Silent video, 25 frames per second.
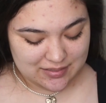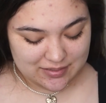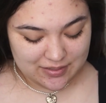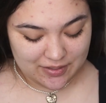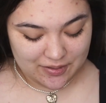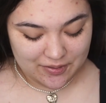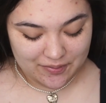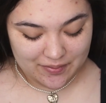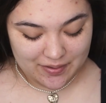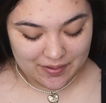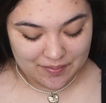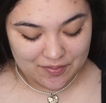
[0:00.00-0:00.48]

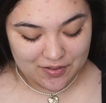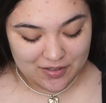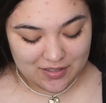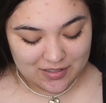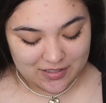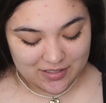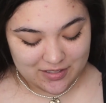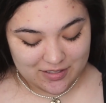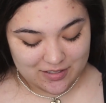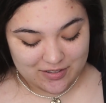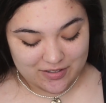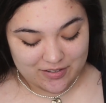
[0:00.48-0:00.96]
So I'm
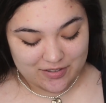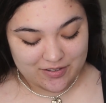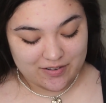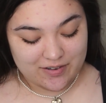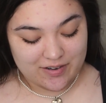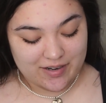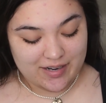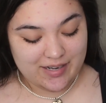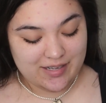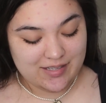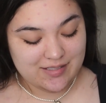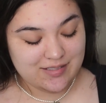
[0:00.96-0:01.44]
gonna look
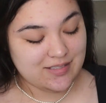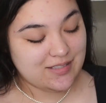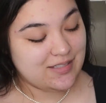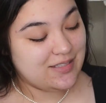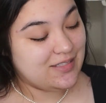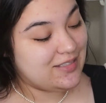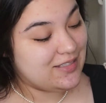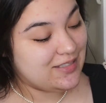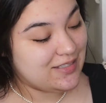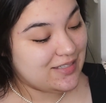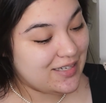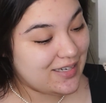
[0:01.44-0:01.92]

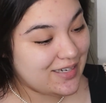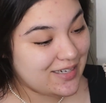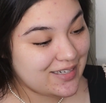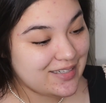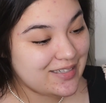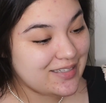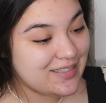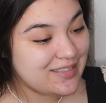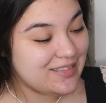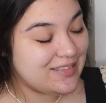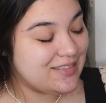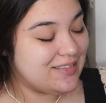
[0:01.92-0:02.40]
crazy
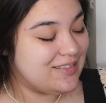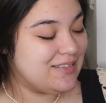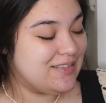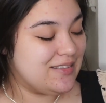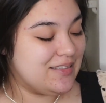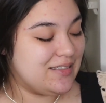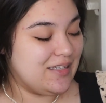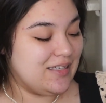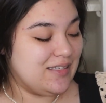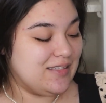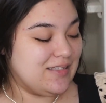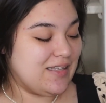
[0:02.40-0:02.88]
today
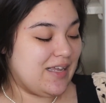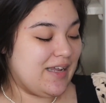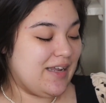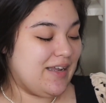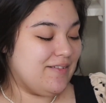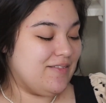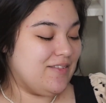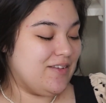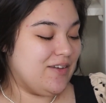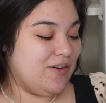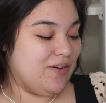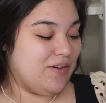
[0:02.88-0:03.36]
because I
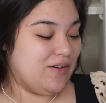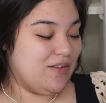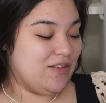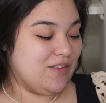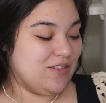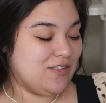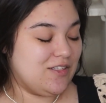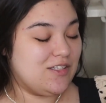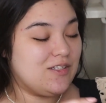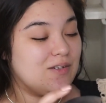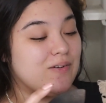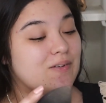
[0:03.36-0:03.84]
have to go to
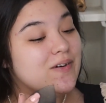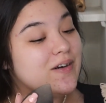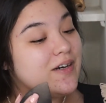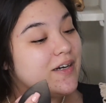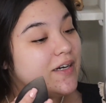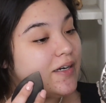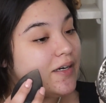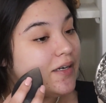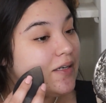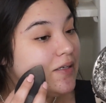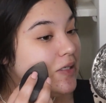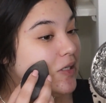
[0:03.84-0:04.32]
the
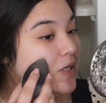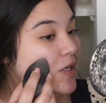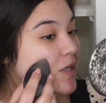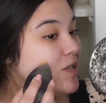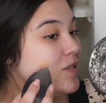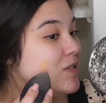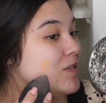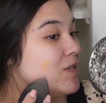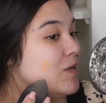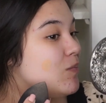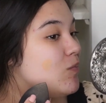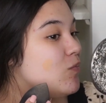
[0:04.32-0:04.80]
store and
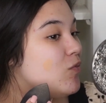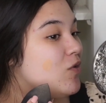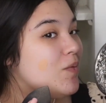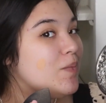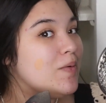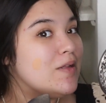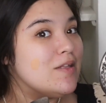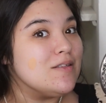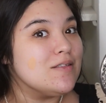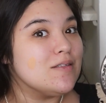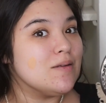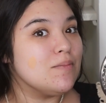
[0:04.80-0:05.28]
get some
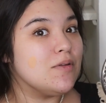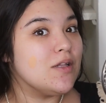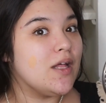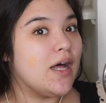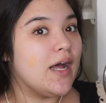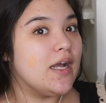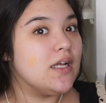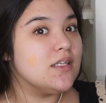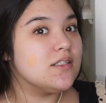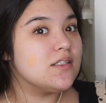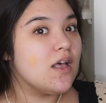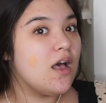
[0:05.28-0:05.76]
woman
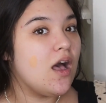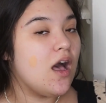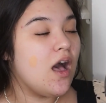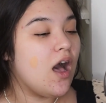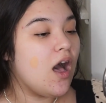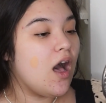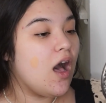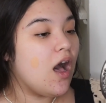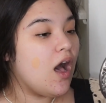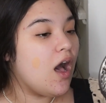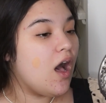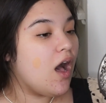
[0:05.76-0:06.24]
supplies.
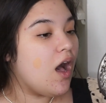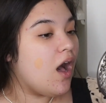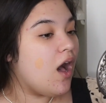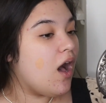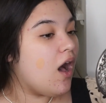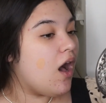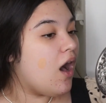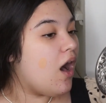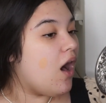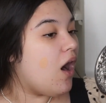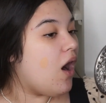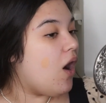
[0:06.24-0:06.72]

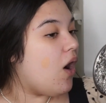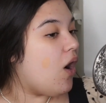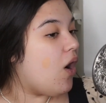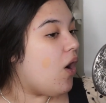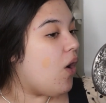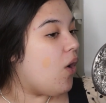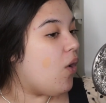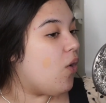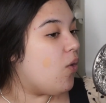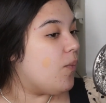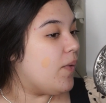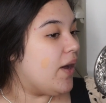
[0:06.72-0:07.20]

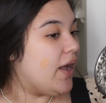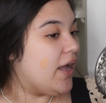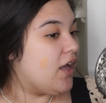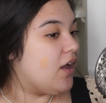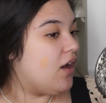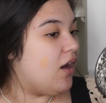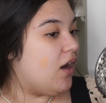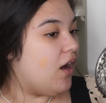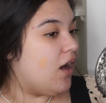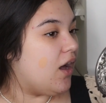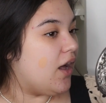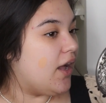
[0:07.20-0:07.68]
Oh my
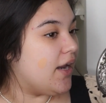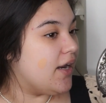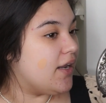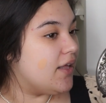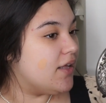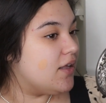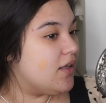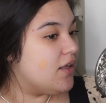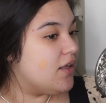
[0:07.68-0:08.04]
god.